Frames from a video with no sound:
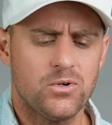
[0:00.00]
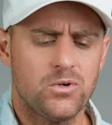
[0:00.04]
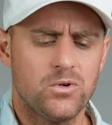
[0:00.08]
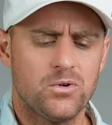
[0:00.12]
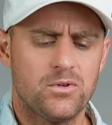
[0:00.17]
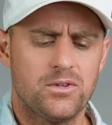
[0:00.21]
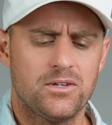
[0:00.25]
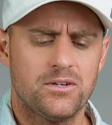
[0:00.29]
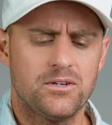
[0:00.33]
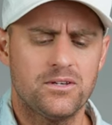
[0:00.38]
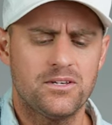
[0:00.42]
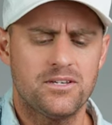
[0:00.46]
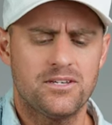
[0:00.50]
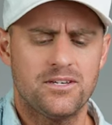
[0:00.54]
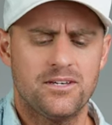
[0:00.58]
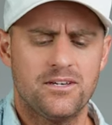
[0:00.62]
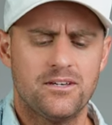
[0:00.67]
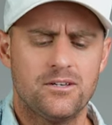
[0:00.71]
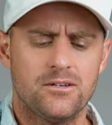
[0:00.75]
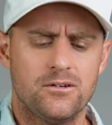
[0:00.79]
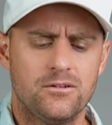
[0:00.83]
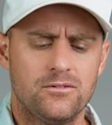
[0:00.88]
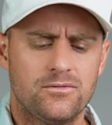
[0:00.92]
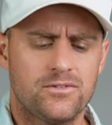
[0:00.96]
the King
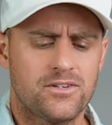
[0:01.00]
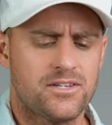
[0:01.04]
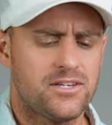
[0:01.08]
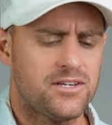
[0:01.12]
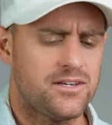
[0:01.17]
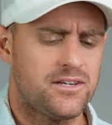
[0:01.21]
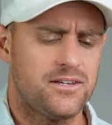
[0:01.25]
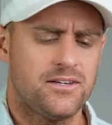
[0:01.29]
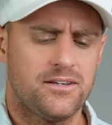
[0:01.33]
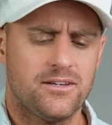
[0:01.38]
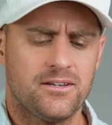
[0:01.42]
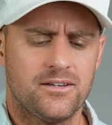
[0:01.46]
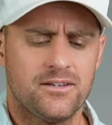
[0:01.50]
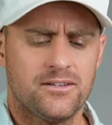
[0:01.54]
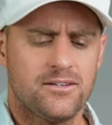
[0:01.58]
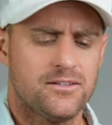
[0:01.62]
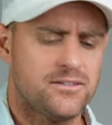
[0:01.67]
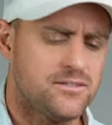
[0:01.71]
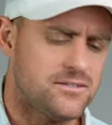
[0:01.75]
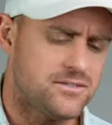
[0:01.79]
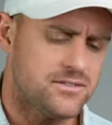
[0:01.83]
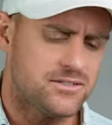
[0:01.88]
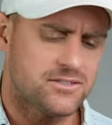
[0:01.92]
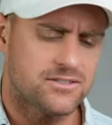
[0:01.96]
of
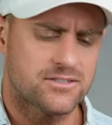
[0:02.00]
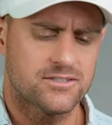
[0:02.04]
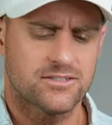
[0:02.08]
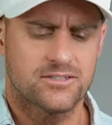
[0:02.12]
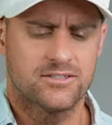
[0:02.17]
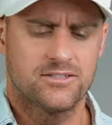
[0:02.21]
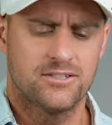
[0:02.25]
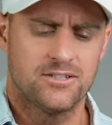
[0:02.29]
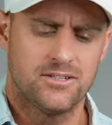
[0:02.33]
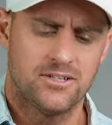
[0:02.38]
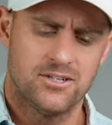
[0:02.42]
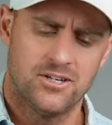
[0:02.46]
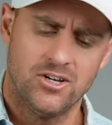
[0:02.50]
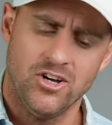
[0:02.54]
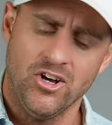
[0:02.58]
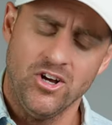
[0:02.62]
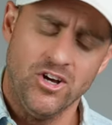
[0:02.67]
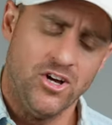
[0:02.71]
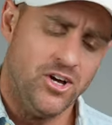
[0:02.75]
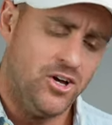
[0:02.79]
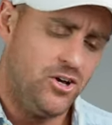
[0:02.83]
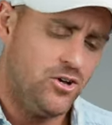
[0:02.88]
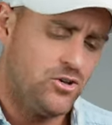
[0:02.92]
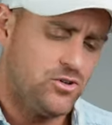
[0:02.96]
Kings. You
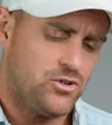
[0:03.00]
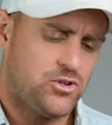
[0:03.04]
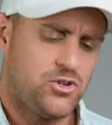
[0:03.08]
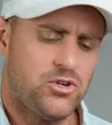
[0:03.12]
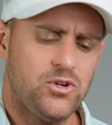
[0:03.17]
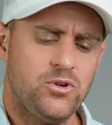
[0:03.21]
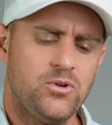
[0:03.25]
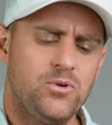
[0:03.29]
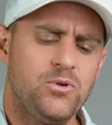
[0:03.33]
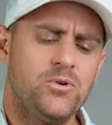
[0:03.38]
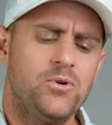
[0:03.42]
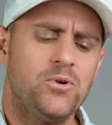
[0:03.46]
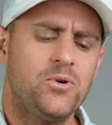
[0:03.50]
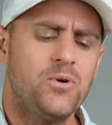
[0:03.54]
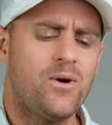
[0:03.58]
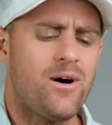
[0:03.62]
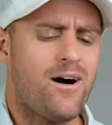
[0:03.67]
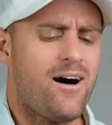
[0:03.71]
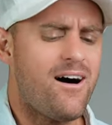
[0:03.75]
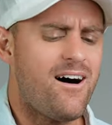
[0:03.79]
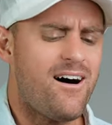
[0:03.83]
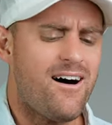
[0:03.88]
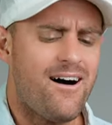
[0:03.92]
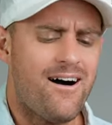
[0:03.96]
are
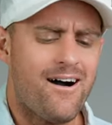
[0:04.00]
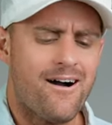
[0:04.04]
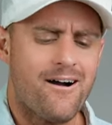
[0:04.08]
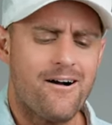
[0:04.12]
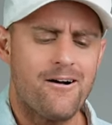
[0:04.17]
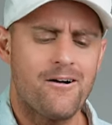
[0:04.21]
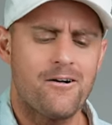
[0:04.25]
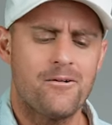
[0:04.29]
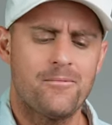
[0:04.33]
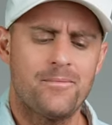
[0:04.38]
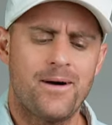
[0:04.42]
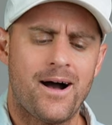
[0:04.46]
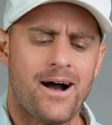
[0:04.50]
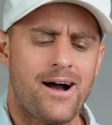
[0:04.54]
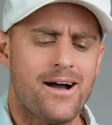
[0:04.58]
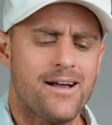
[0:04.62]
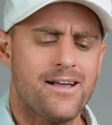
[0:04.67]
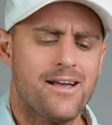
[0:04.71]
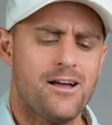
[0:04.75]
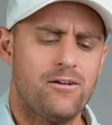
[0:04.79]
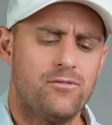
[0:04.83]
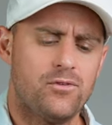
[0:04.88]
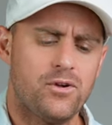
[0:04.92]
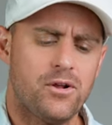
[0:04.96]
my everything,
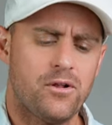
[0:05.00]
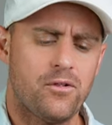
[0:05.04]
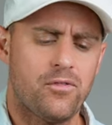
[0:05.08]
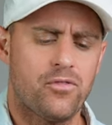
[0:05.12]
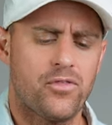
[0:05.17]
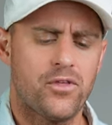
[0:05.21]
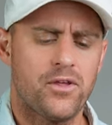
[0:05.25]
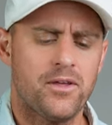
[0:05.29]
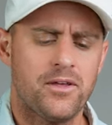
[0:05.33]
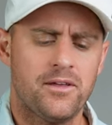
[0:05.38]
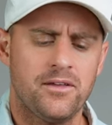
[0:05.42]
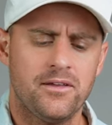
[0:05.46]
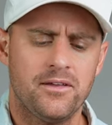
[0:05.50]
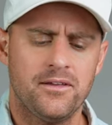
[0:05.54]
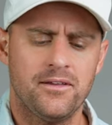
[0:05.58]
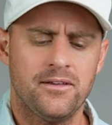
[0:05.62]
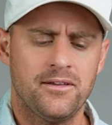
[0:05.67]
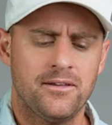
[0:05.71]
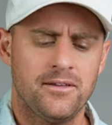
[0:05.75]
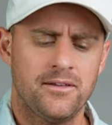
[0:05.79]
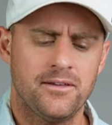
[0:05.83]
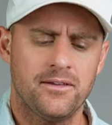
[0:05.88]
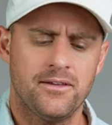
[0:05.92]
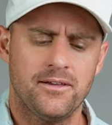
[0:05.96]

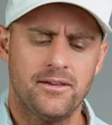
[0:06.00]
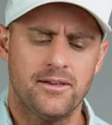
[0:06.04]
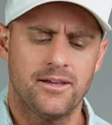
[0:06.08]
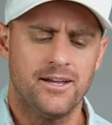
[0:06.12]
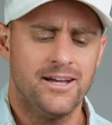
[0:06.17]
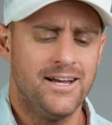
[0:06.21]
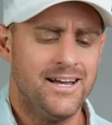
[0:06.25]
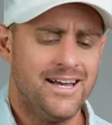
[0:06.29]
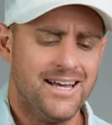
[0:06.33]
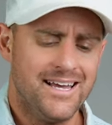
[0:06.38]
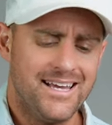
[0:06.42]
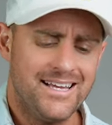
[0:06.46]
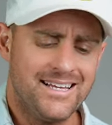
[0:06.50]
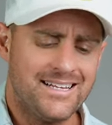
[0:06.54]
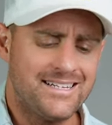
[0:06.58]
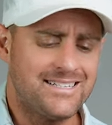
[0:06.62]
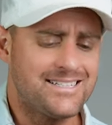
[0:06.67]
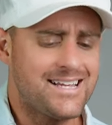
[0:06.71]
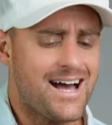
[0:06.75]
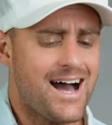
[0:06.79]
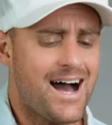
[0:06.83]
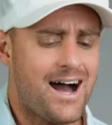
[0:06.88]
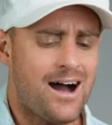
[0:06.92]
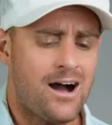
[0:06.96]

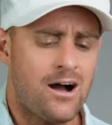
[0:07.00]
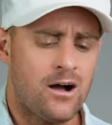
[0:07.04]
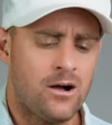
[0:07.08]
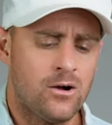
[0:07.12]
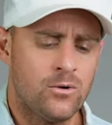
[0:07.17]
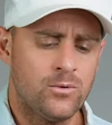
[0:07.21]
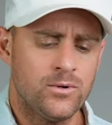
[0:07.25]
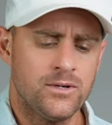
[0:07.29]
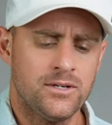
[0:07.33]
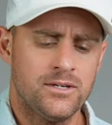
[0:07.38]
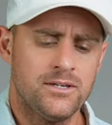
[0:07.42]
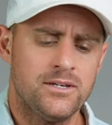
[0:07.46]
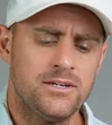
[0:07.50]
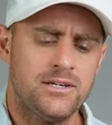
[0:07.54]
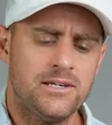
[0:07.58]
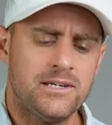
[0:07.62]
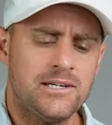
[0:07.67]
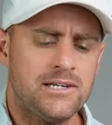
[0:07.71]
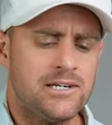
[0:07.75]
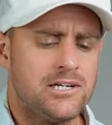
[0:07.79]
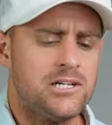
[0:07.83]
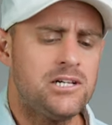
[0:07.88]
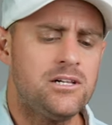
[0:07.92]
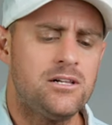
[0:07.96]
and I
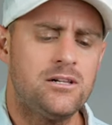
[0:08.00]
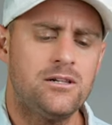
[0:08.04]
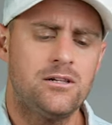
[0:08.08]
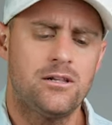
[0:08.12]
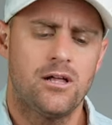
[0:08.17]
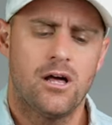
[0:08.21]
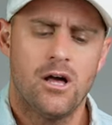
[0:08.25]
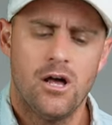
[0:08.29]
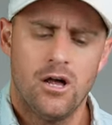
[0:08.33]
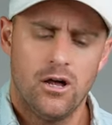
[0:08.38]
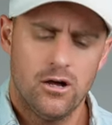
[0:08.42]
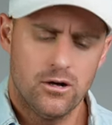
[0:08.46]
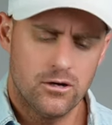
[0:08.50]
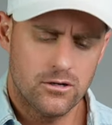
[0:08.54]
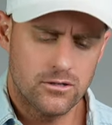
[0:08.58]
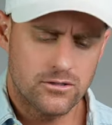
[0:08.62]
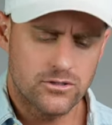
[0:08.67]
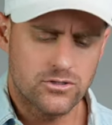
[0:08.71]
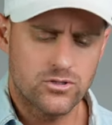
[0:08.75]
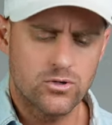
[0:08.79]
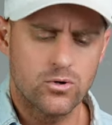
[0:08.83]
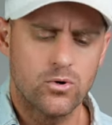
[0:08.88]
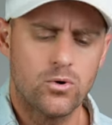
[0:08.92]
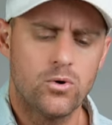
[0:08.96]
will
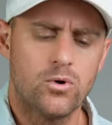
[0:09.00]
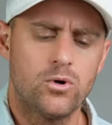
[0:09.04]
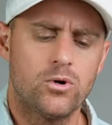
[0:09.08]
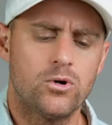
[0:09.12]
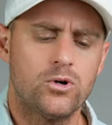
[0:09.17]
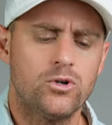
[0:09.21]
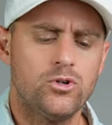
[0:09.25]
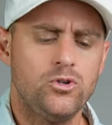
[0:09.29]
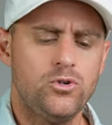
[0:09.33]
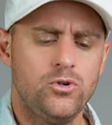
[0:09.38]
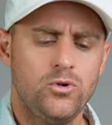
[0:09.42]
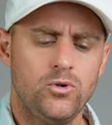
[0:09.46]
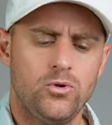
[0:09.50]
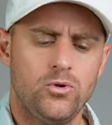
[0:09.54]
adore You.